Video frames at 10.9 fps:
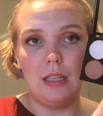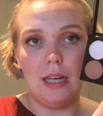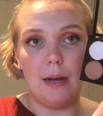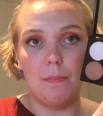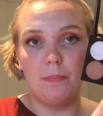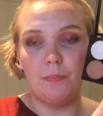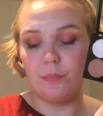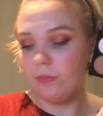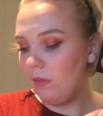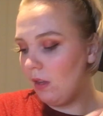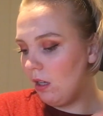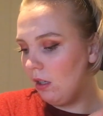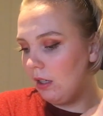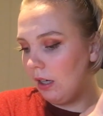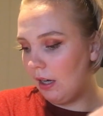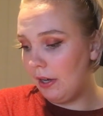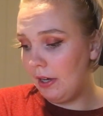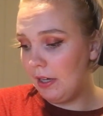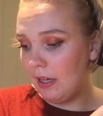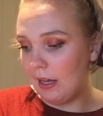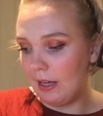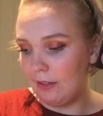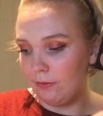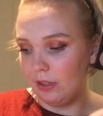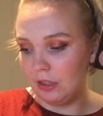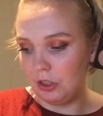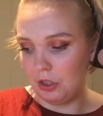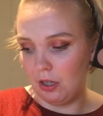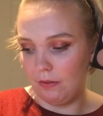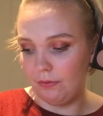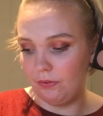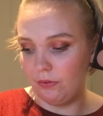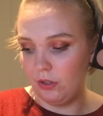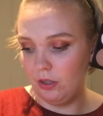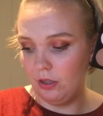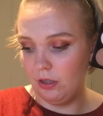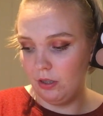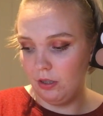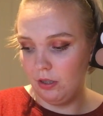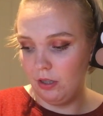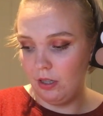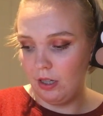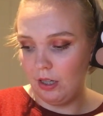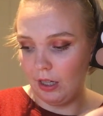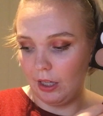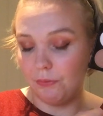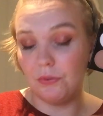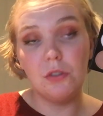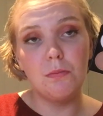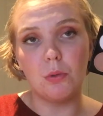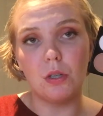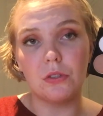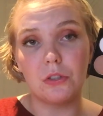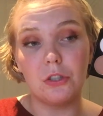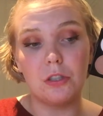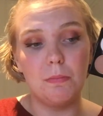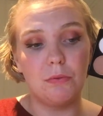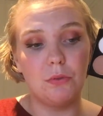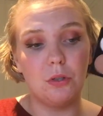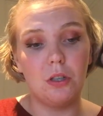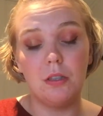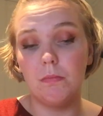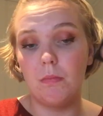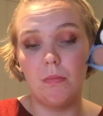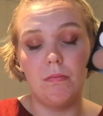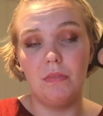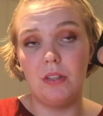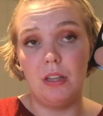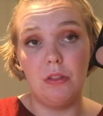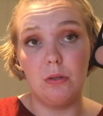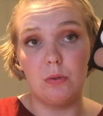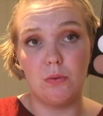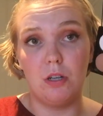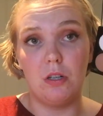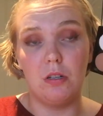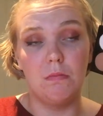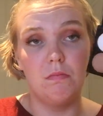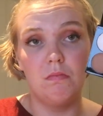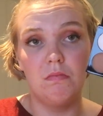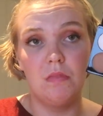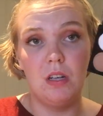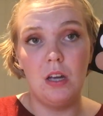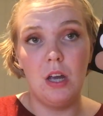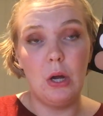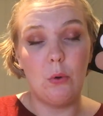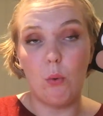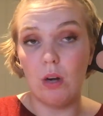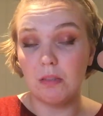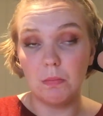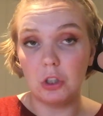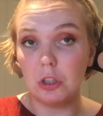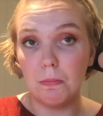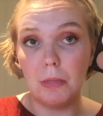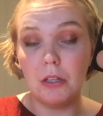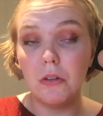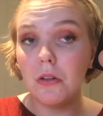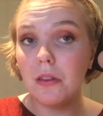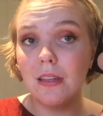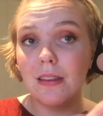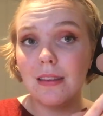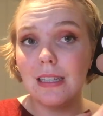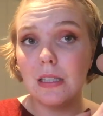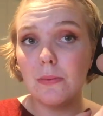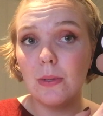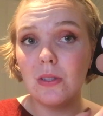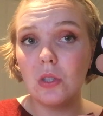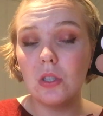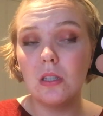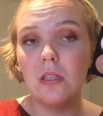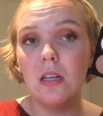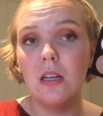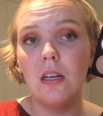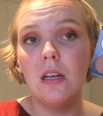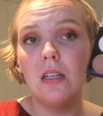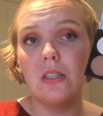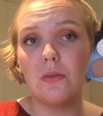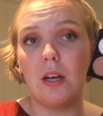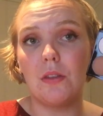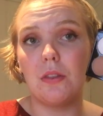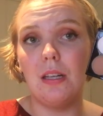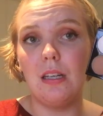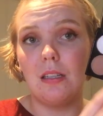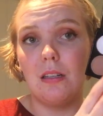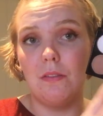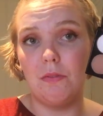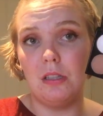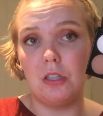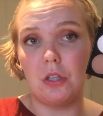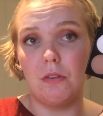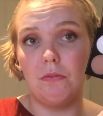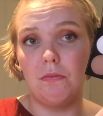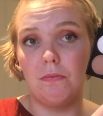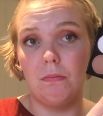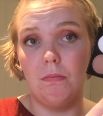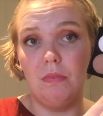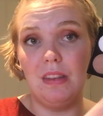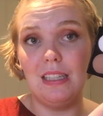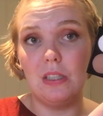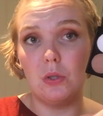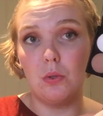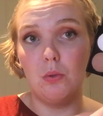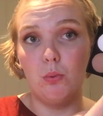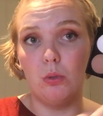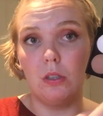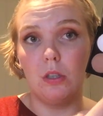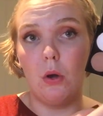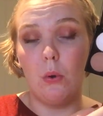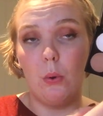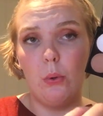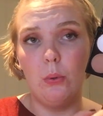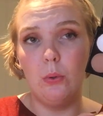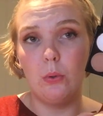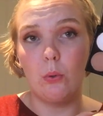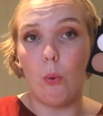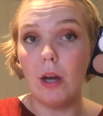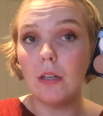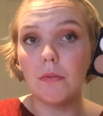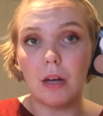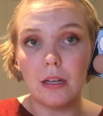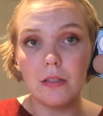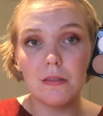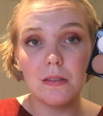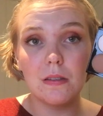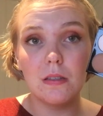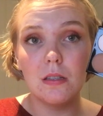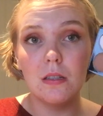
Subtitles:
Yeah, I have finished off a few bronzers before, and those were quite much bigger than these ones, so I think finish off these 2 will go quite fast.